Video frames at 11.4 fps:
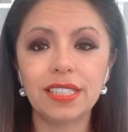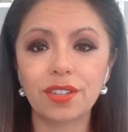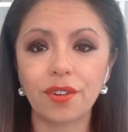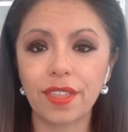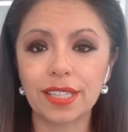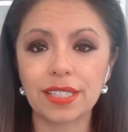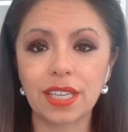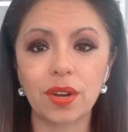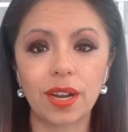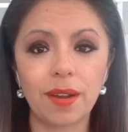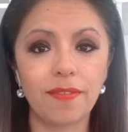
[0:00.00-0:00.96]
are things that
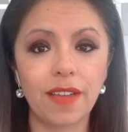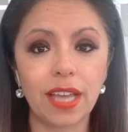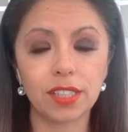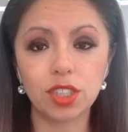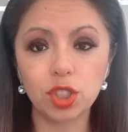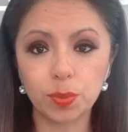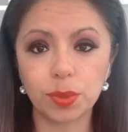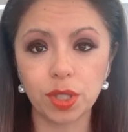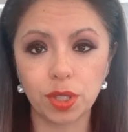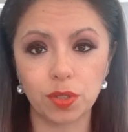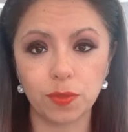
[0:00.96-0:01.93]
you're gonna find super
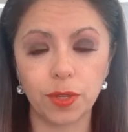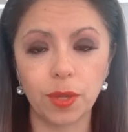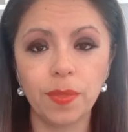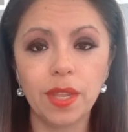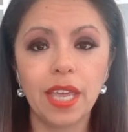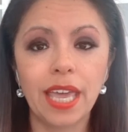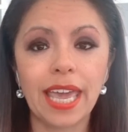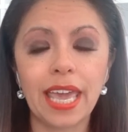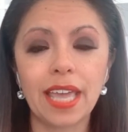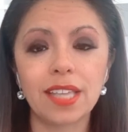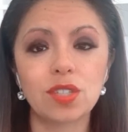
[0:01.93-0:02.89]
useful.
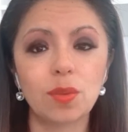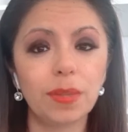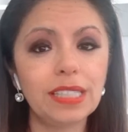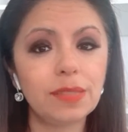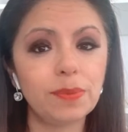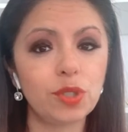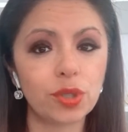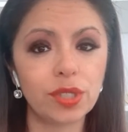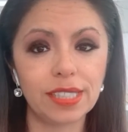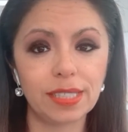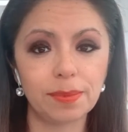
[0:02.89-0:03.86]
And so please be
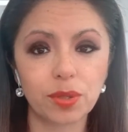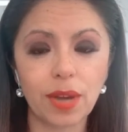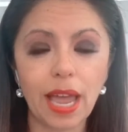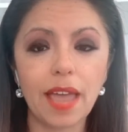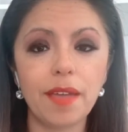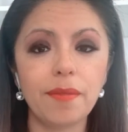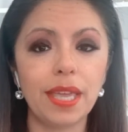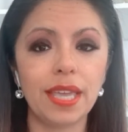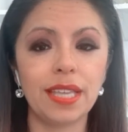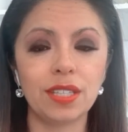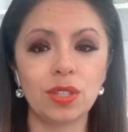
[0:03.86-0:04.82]
sure to subscribe,
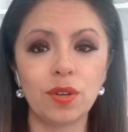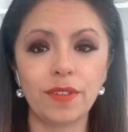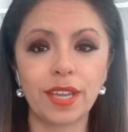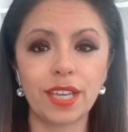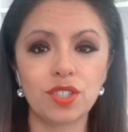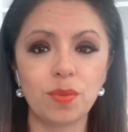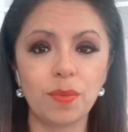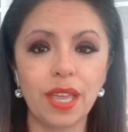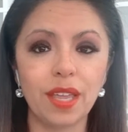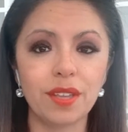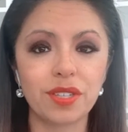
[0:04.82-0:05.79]
hit the notification
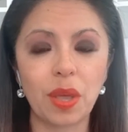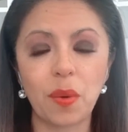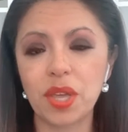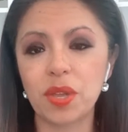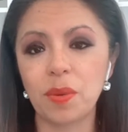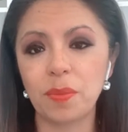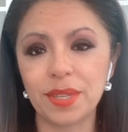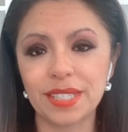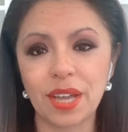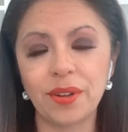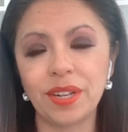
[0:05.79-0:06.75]
bell so that way you don't
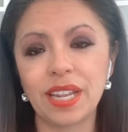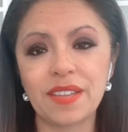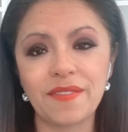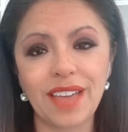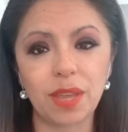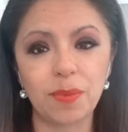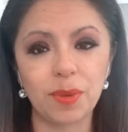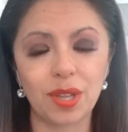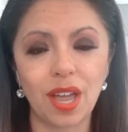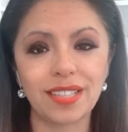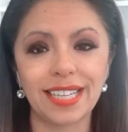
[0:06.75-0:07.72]
miss out on any valuable
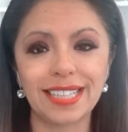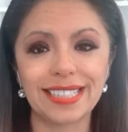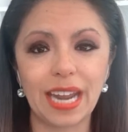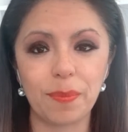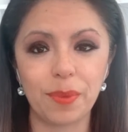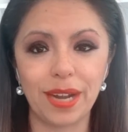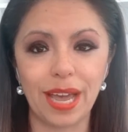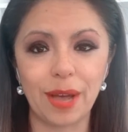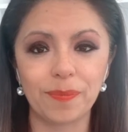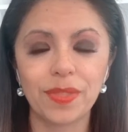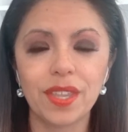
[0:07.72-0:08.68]
content that I put
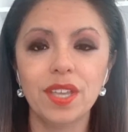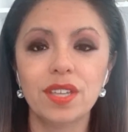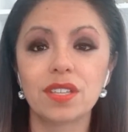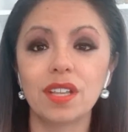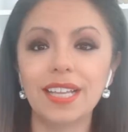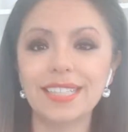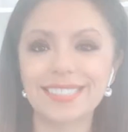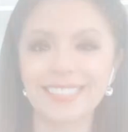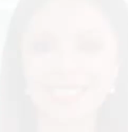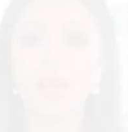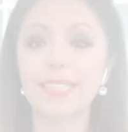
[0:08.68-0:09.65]
out. So let's
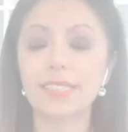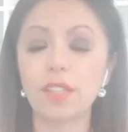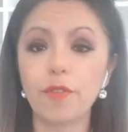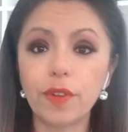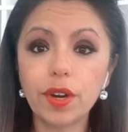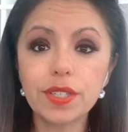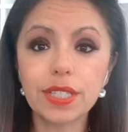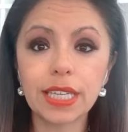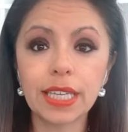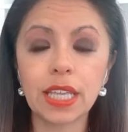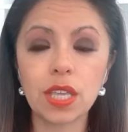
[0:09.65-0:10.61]
get started. Okay, so the first
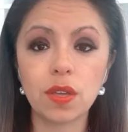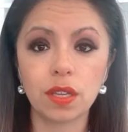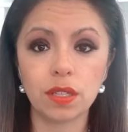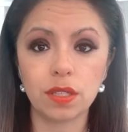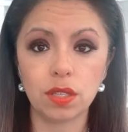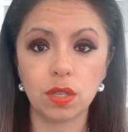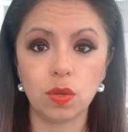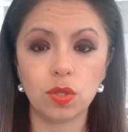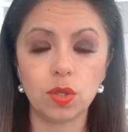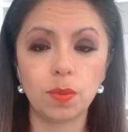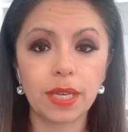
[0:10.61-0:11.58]
thing that you can
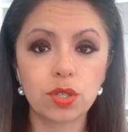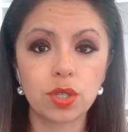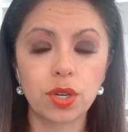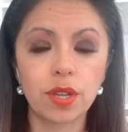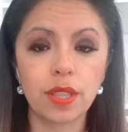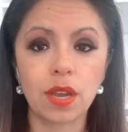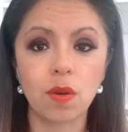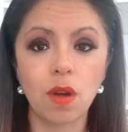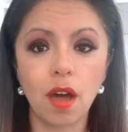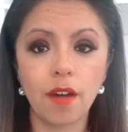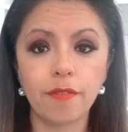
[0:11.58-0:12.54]
do to make sure that
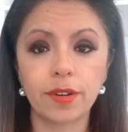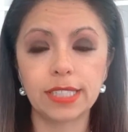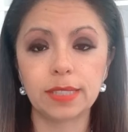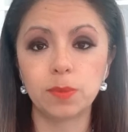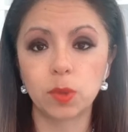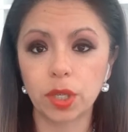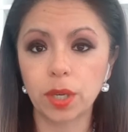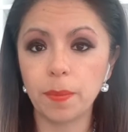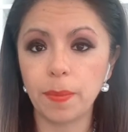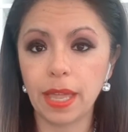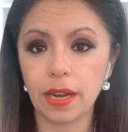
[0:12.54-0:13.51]
your offer is more
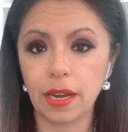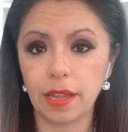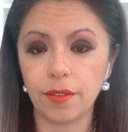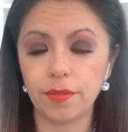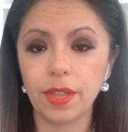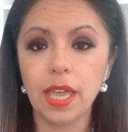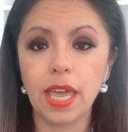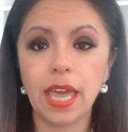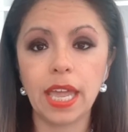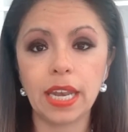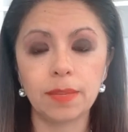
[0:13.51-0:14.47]
competitive
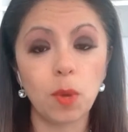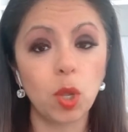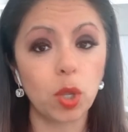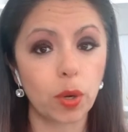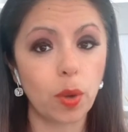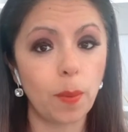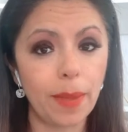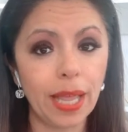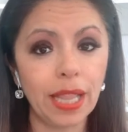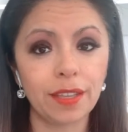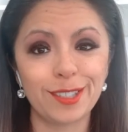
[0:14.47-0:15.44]
and more
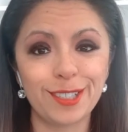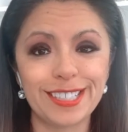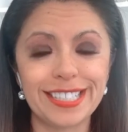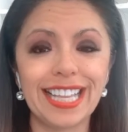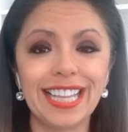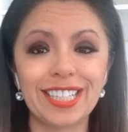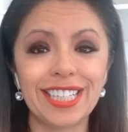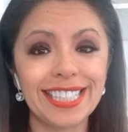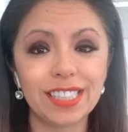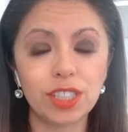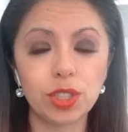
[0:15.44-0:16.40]
compelling to the seller
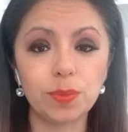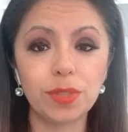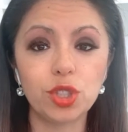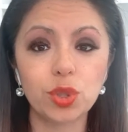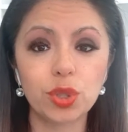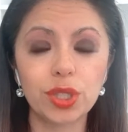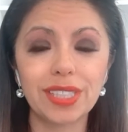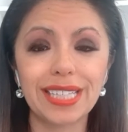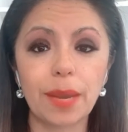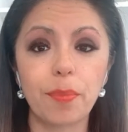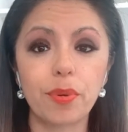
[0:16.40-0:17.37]
is to be sure to
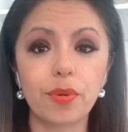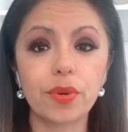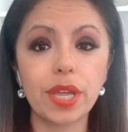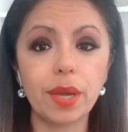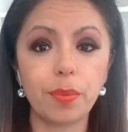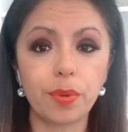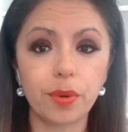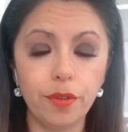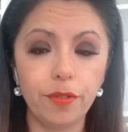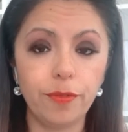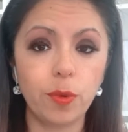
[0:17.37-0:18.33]
get
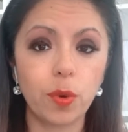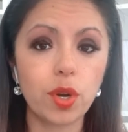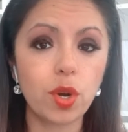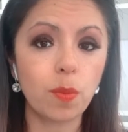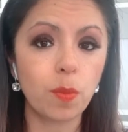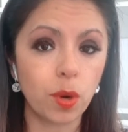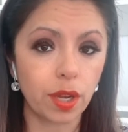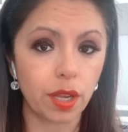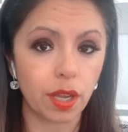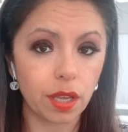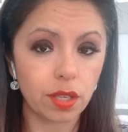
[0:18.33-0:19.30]
pre-approved for your
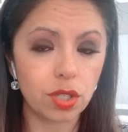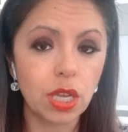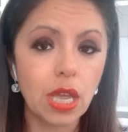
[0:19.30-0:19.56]
mortgage